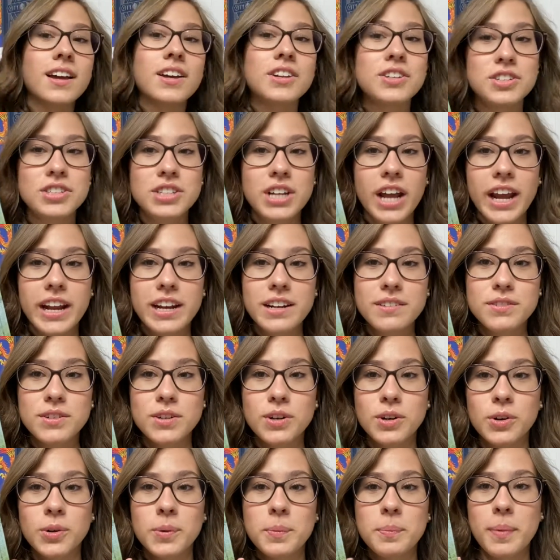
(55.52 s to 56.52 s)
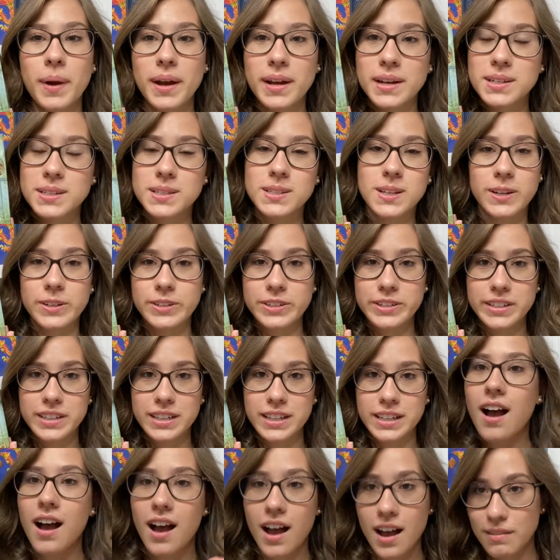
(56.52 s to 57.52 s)
Chain of Gold by Cassandra
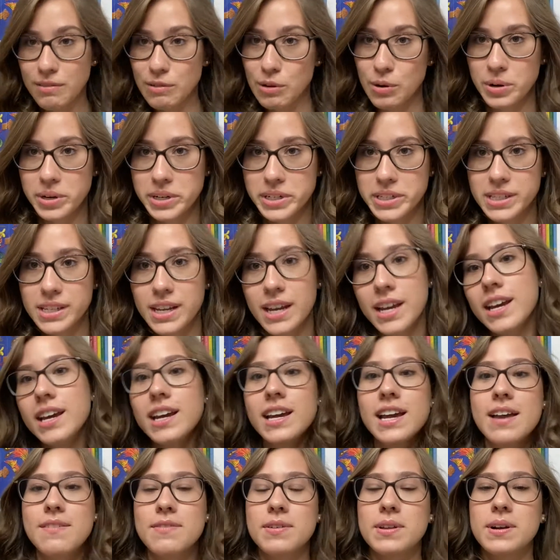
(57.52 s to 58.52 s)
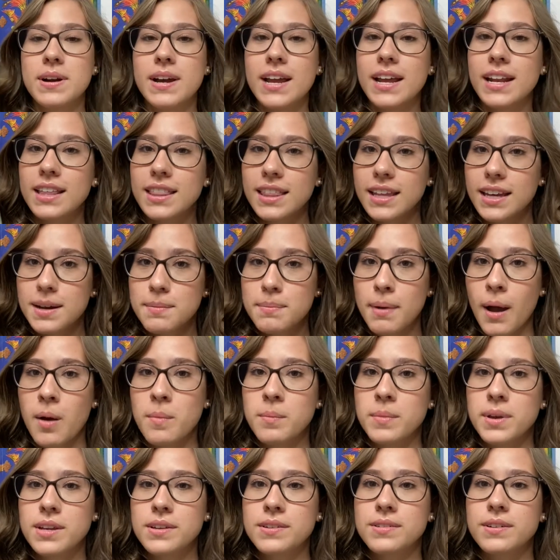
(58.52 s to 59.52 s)
Clare. Of course, if you know anything about
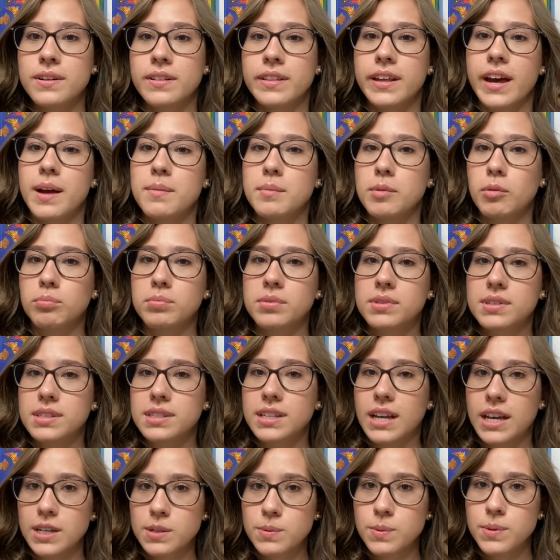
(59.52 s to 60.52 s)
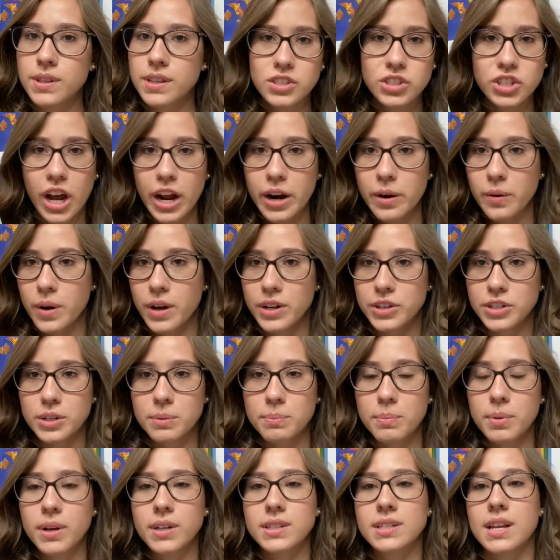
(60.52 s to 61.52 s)
me, you know that I'm obsessed with the Shadowhunter
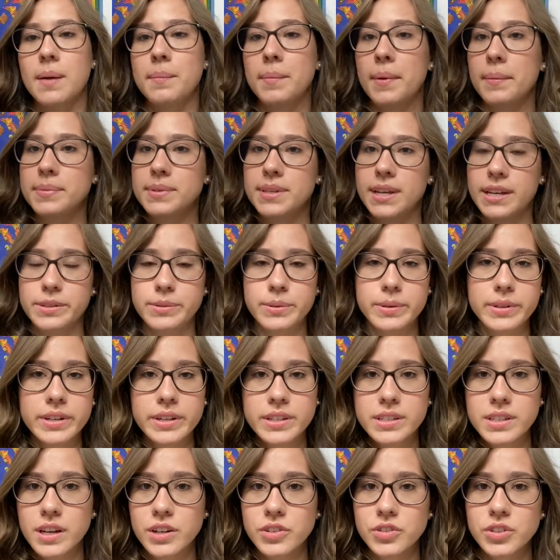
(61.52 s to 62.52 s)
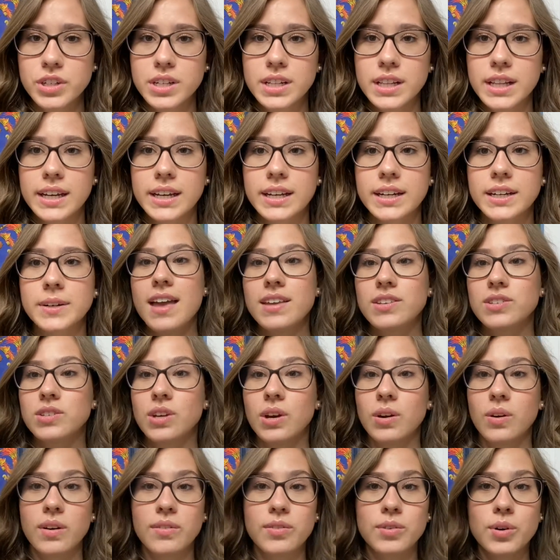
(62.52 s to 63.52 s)
books. I'm obsessed with Cassandra Clare.
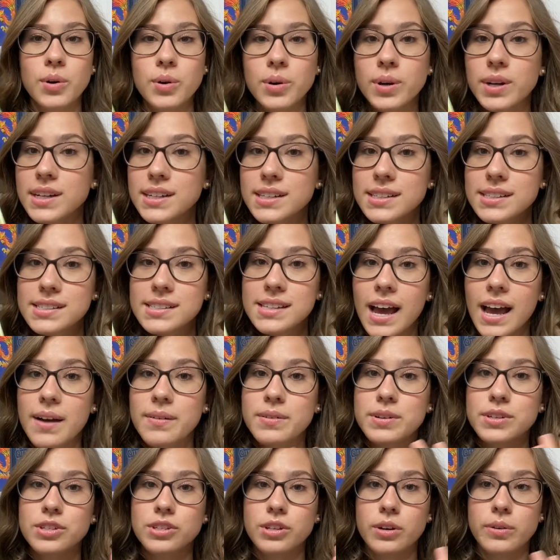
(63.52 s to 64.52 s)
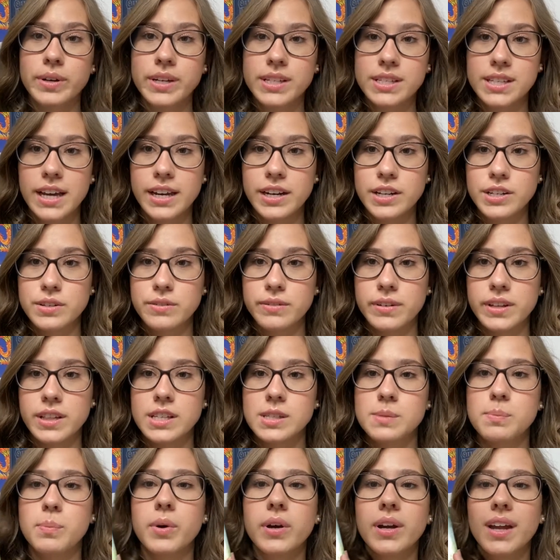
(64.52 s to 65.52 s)
So of course, was so excited to read this
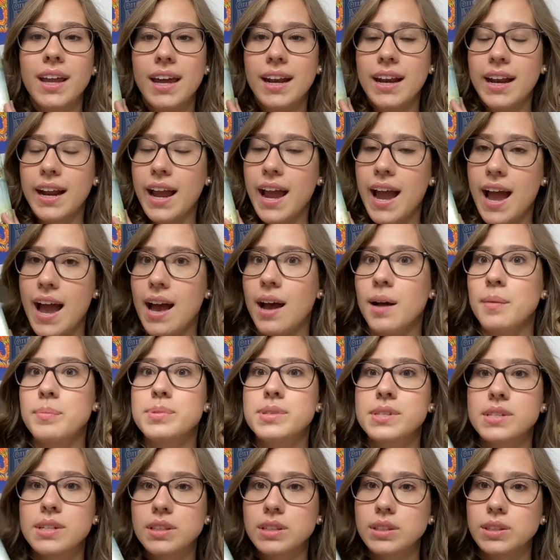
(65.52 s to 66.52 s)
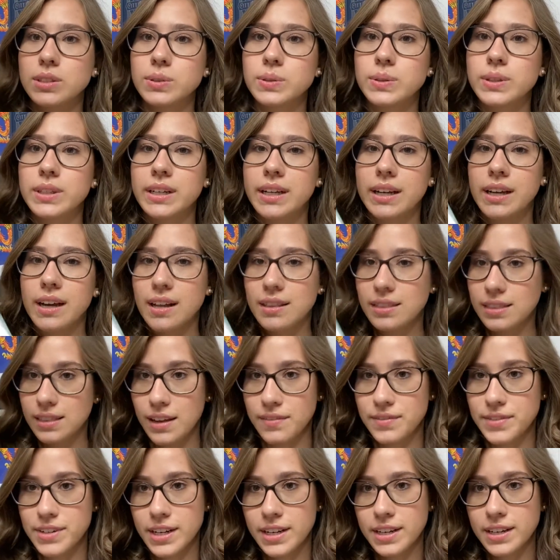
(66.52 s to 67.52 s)
book and I absolutely
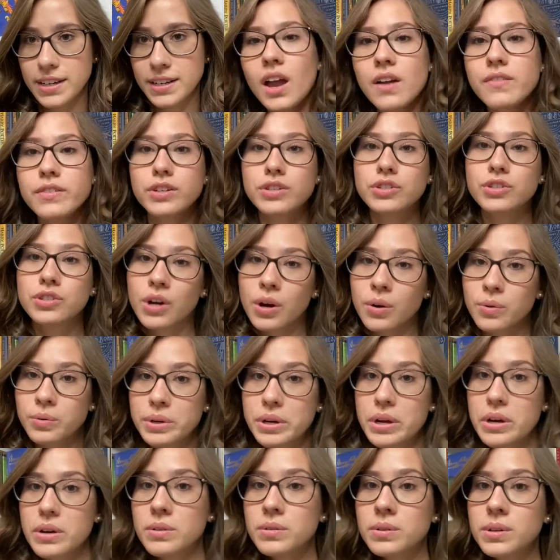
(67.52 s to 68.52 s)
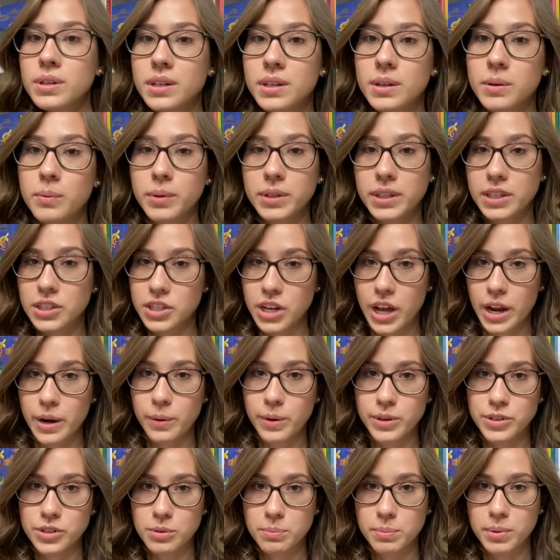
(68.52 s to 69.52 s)
loved it. you don't know what the
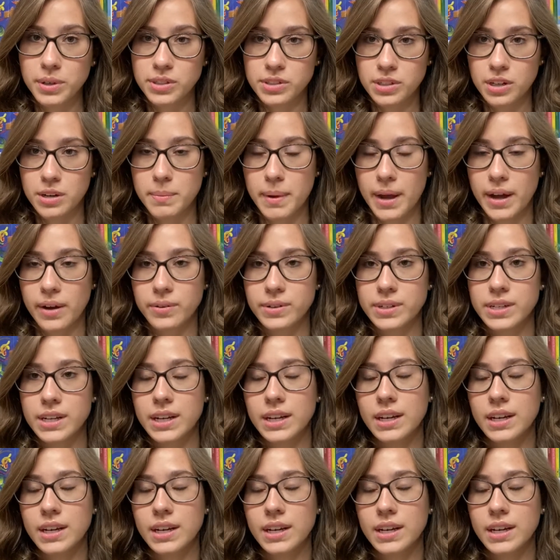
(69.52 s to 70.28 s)
Shadowhunter books are about,